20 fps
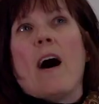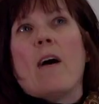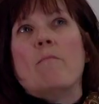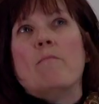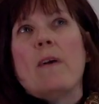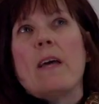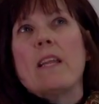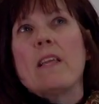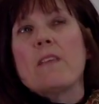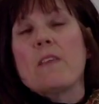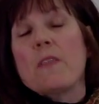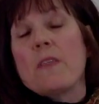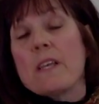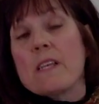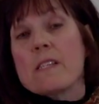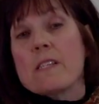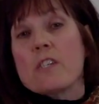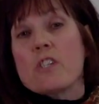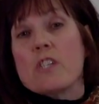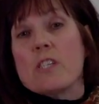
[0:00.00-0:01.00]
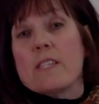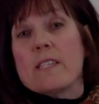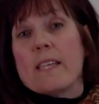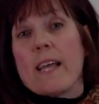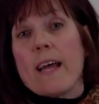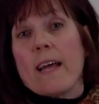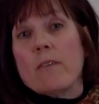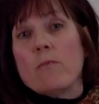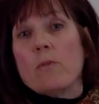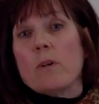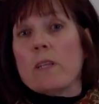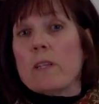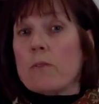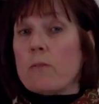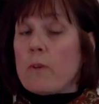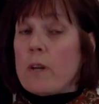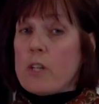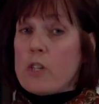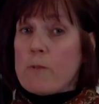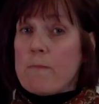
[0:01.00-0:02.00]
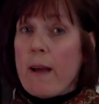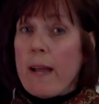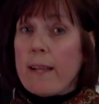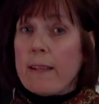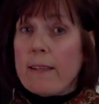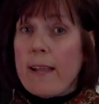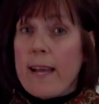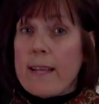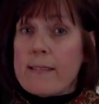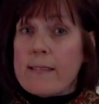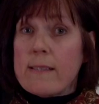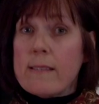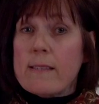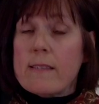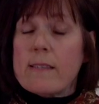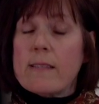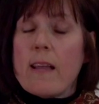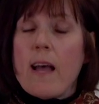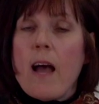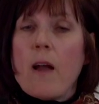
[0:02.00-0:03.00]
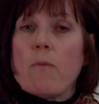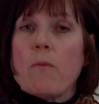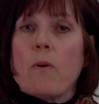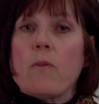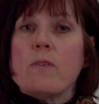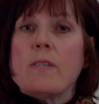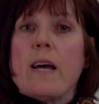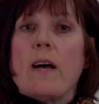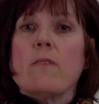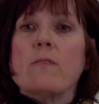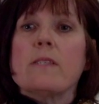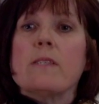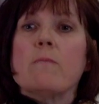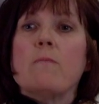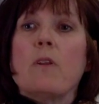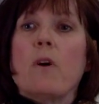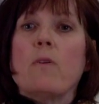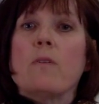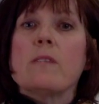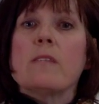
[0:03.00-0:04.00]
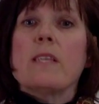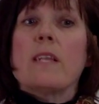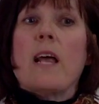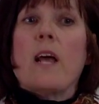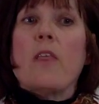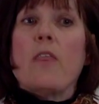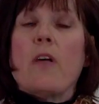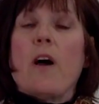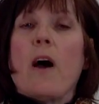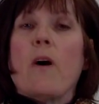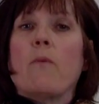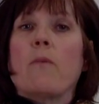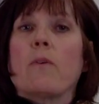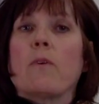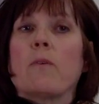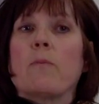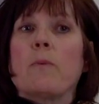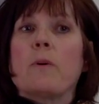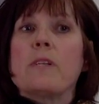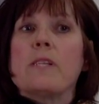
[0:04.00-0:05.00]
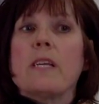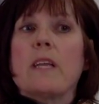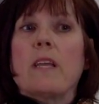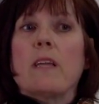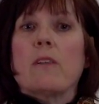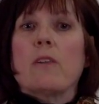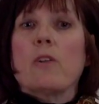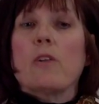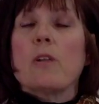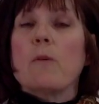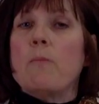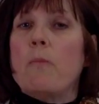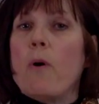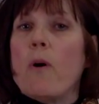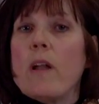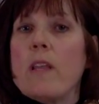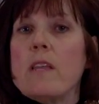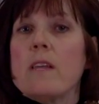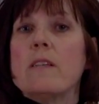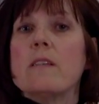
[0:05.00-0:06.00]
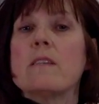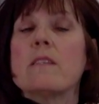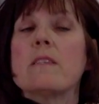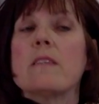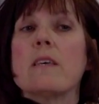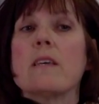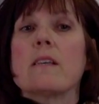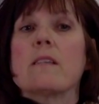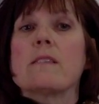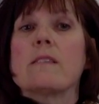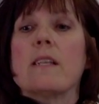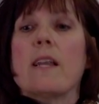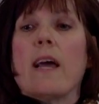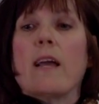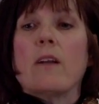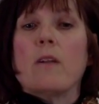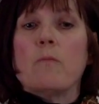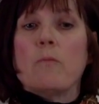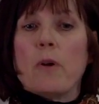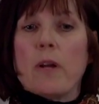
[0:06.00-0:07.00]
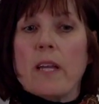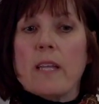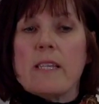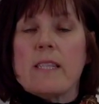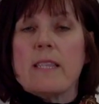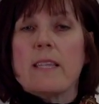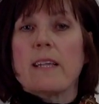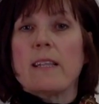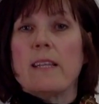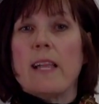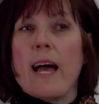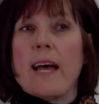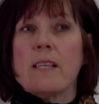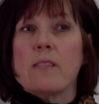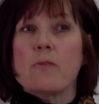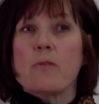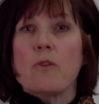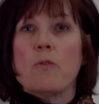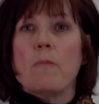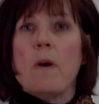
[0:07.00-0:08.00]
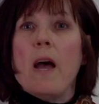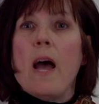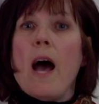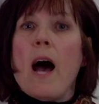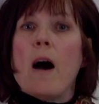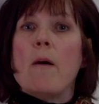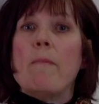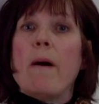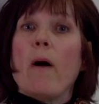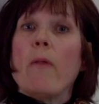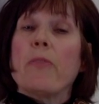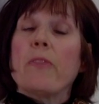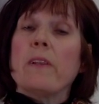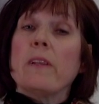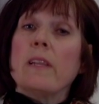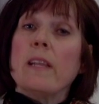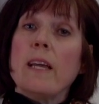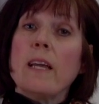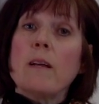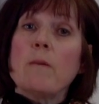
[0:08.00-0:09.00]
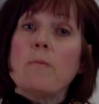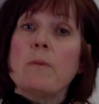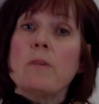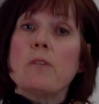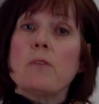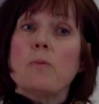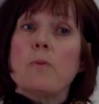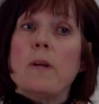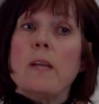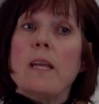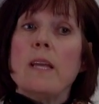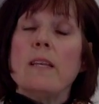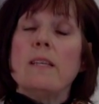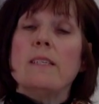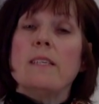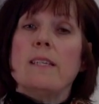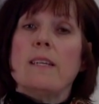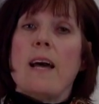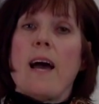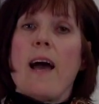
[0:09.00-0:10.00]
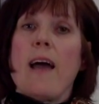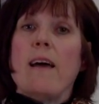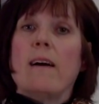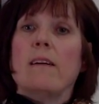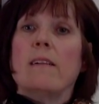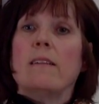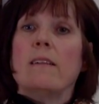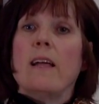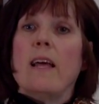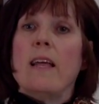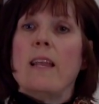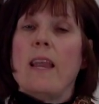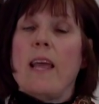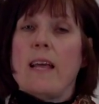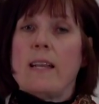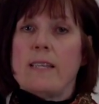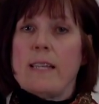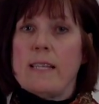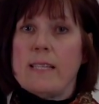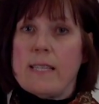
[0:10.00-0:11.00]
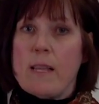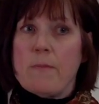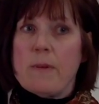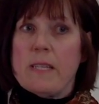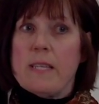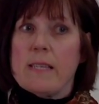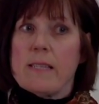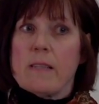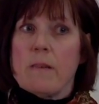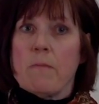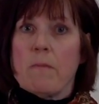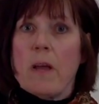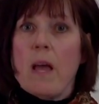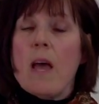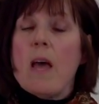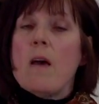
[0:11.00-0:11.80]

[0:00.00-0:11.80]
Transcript: Many of the things that she said will enrich my classes. I wrote down some notes that I thought were particularly poignant, things that I could bring into the classroom about the link between denial and anti-Semitism.